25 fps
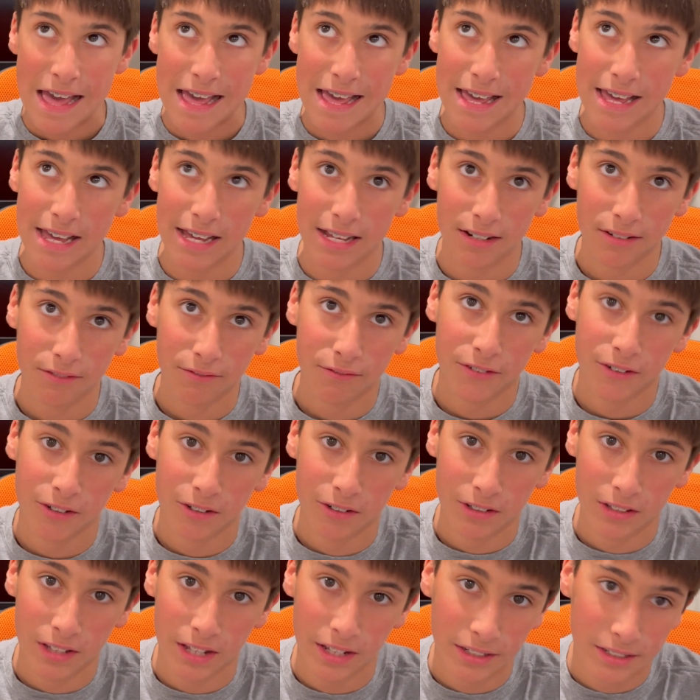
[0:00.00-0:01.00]
and for
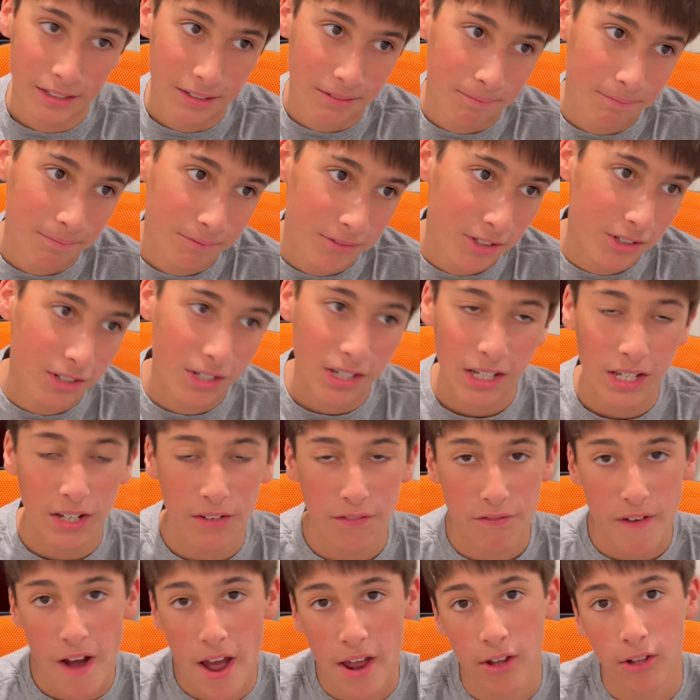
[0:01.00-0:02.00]
like, you can get
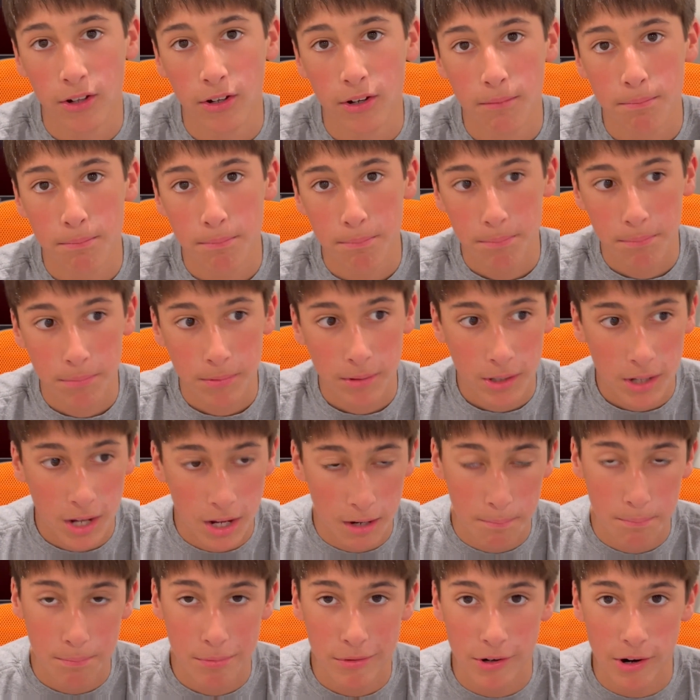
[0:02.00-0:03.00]
Final
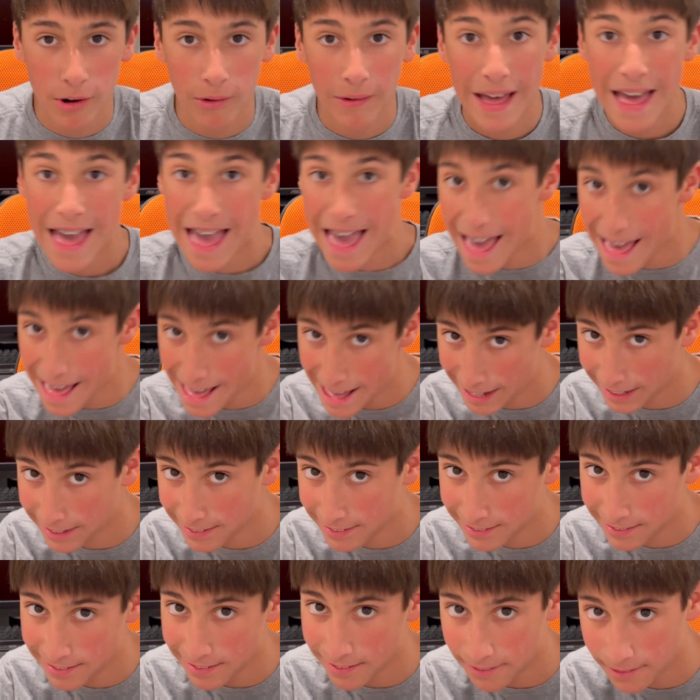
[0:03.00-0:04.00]
Cut Pro
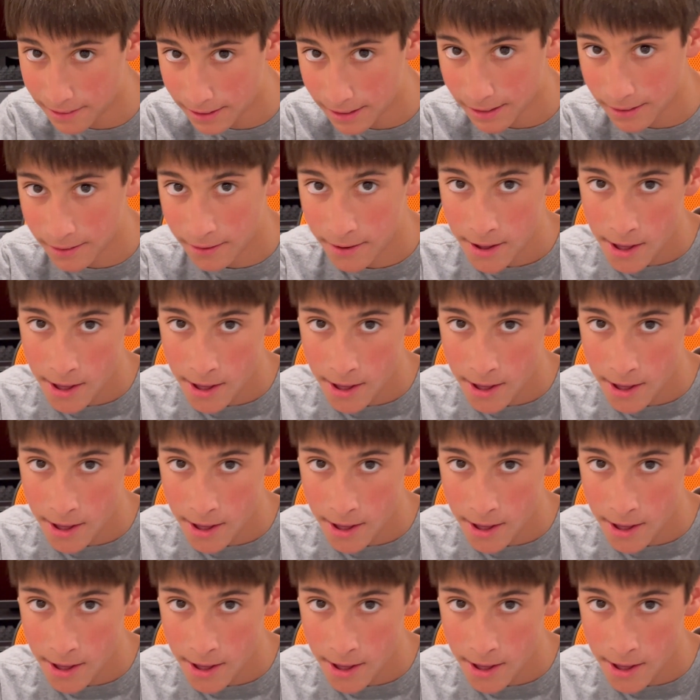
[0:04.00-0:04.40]
X on it,